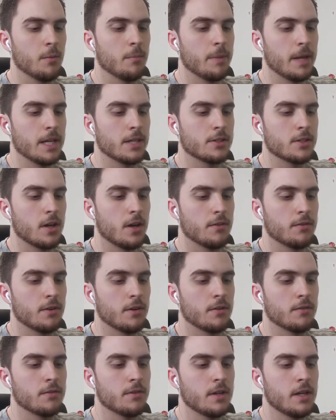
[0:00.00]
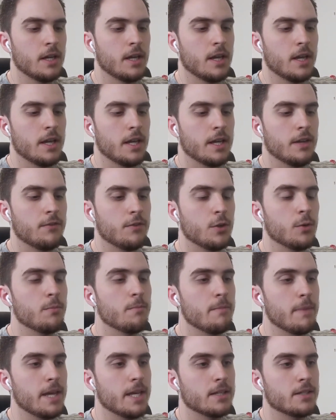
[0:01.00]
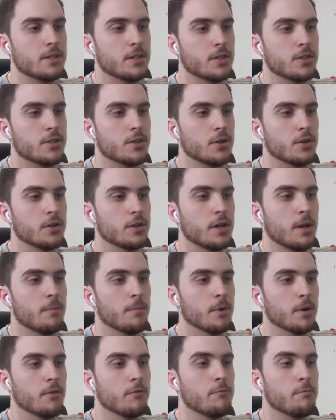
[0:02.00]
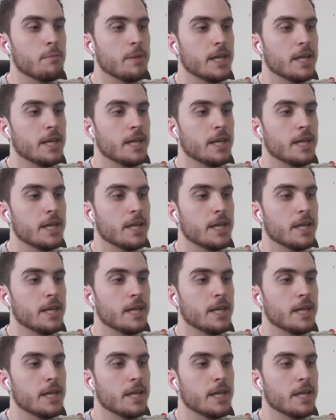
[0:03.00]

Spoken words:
based off of if you missed a certain number of